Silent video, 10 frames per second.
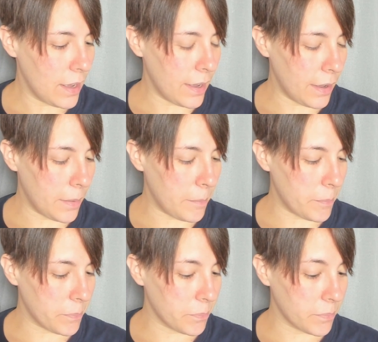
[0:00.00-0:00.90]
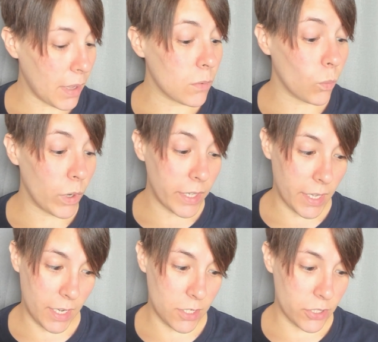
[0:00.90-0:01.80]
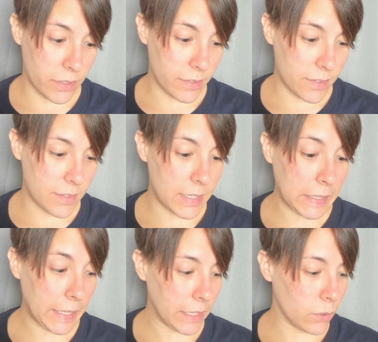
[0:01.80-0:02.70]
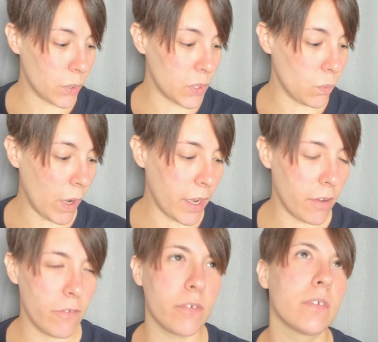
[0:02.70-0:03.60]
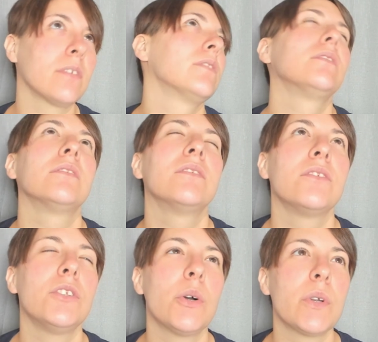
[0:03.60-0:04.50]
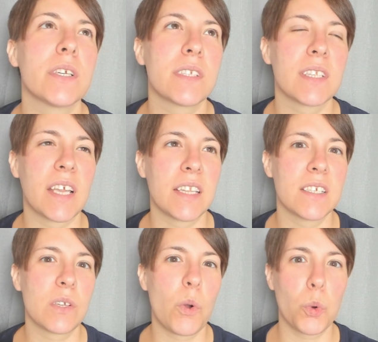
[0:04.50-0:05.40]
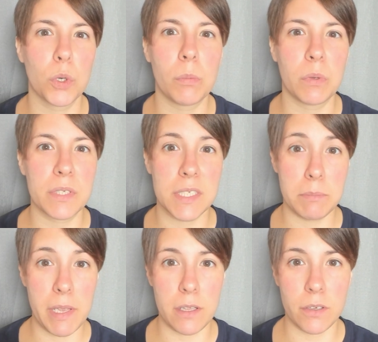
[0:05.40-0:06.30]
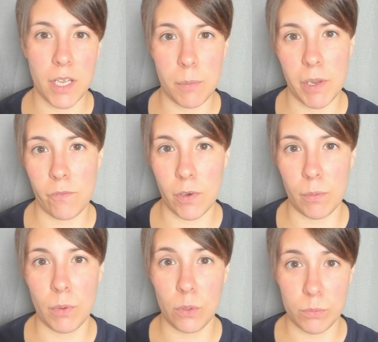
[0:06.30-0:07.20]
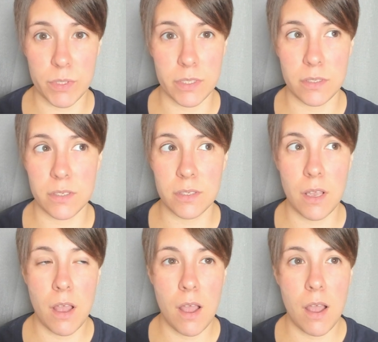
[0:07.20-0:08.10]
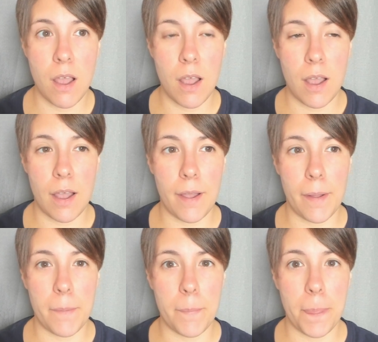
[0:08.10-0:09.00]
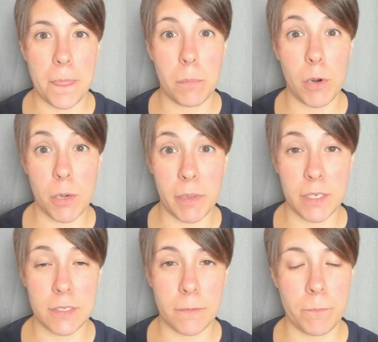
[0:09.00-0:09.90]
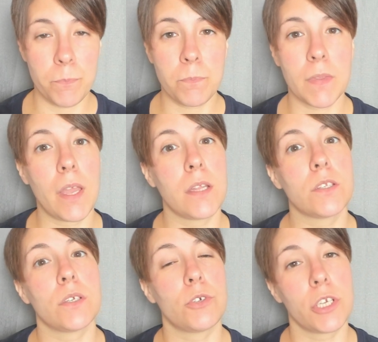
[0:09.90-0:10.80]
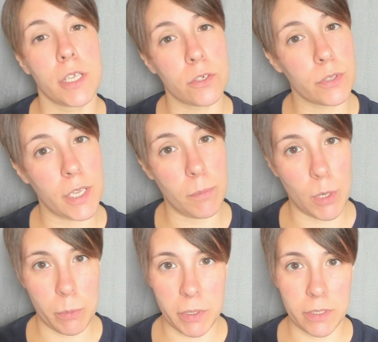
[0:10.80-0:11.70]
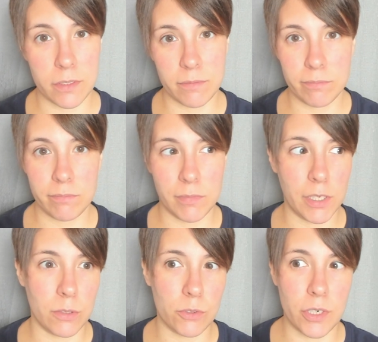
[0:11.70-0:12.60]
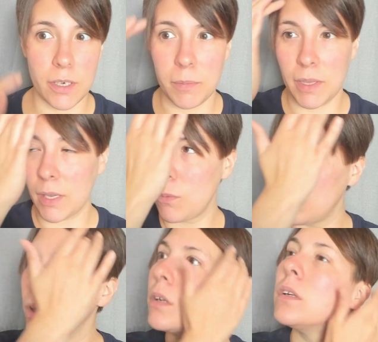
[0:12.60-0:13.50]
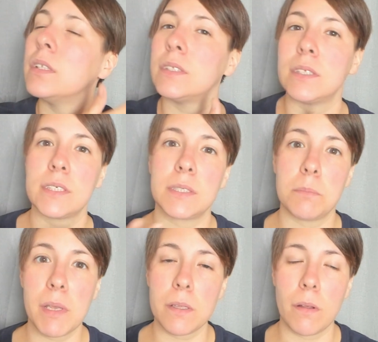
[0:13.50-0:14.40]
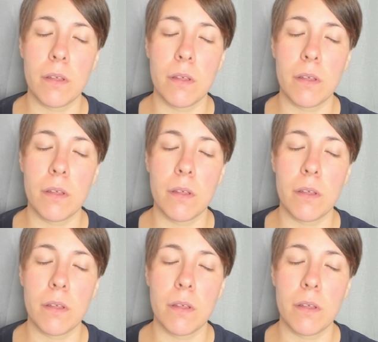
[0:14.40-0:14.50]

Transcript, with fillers: Um, on one occasion, the landlord's wife noticed like this horrible smell coming from Holmes's um, apartment, and so she entered the apartment, you know, trying to be like, what is this smell?